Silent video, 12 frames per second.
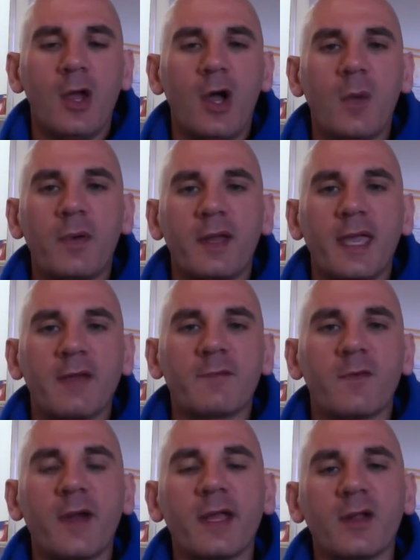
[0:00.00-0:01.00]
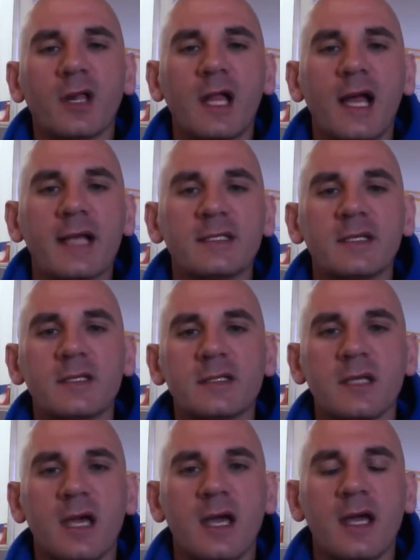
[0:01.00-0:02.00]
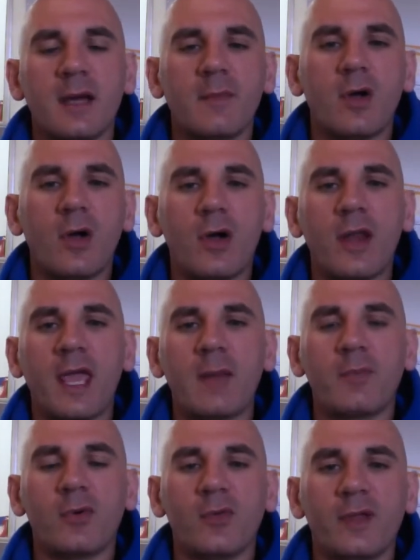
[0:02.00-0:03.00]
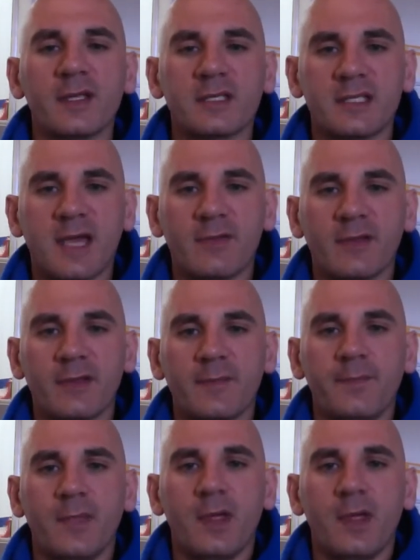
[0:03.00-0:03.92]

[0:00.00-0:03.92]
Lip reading: Open again for regular classes on April the 7th.